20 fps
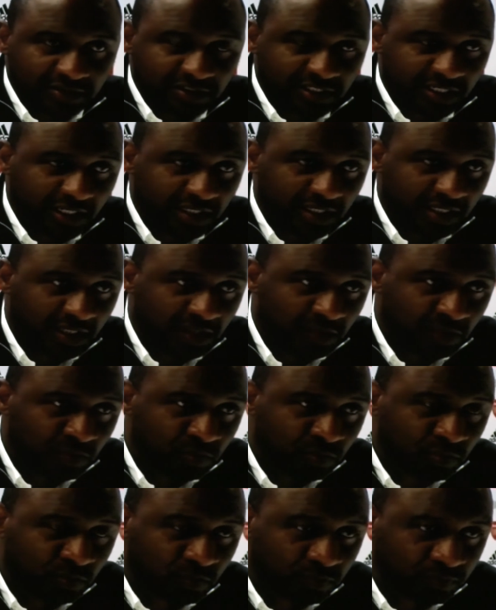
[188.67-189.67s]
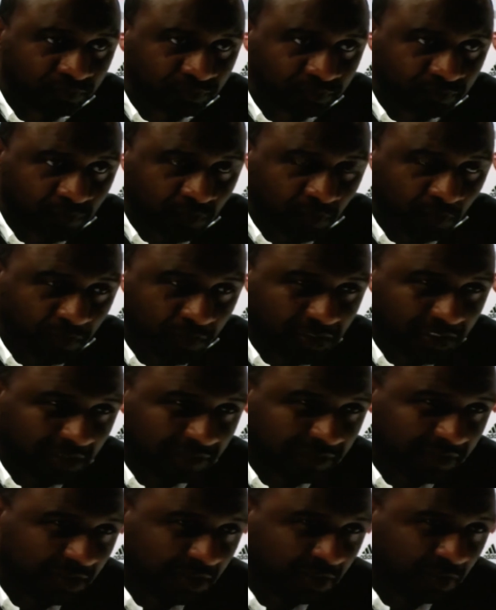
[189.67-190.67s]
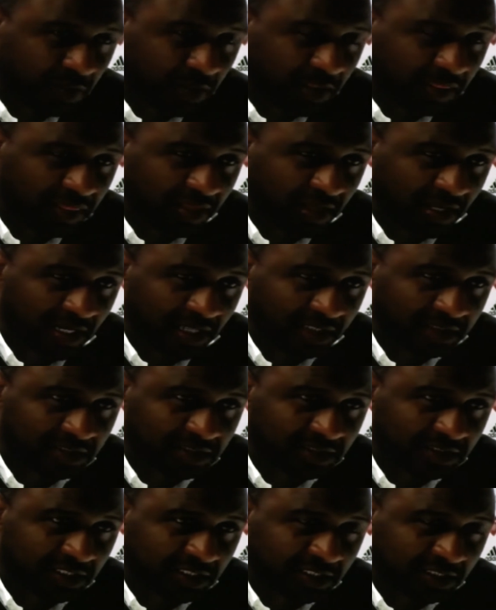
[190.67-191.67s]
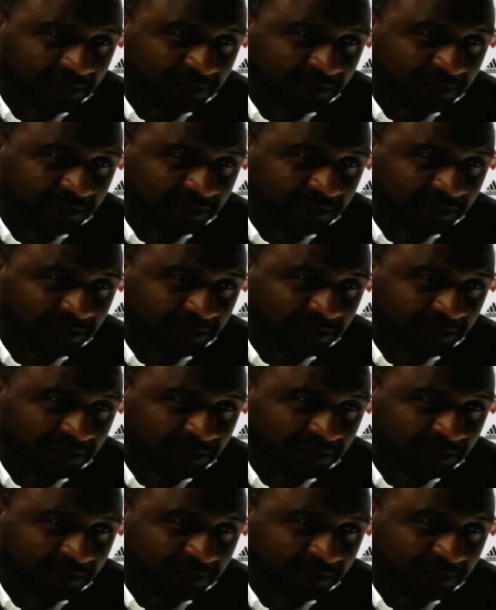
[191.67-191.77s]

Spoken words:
Tierney who was giving the width and